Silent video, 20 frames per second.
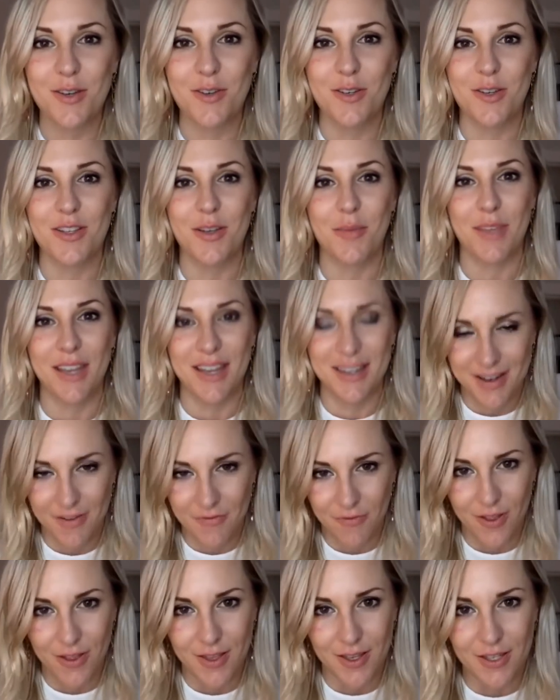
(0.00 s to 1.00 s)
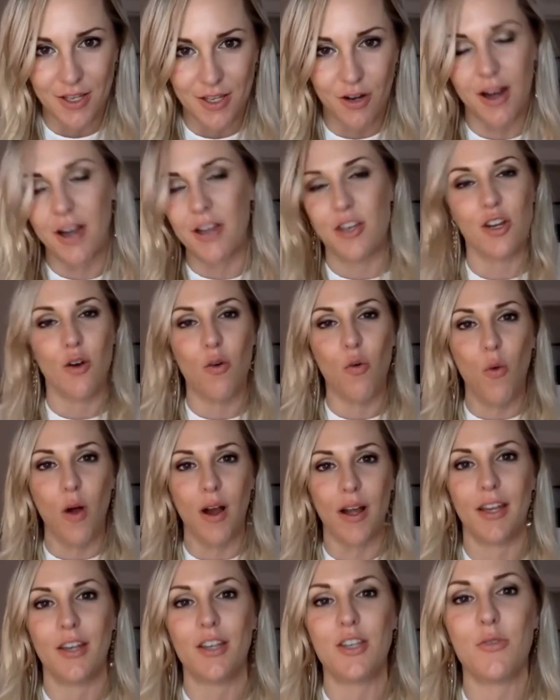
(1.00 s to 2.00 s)
do something different this year and you're
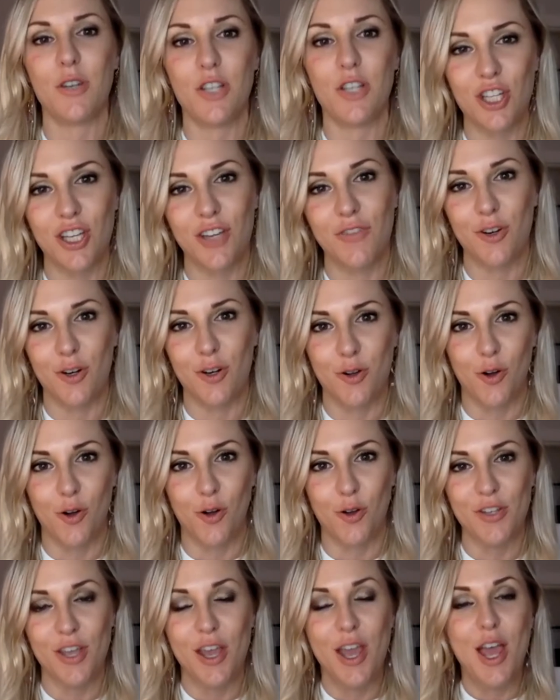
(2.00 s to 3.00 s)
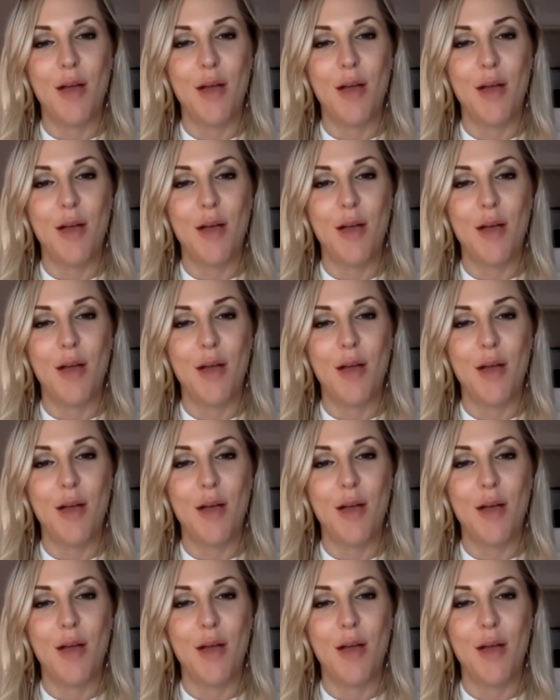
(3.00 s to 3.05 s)
wanting to achieve your goals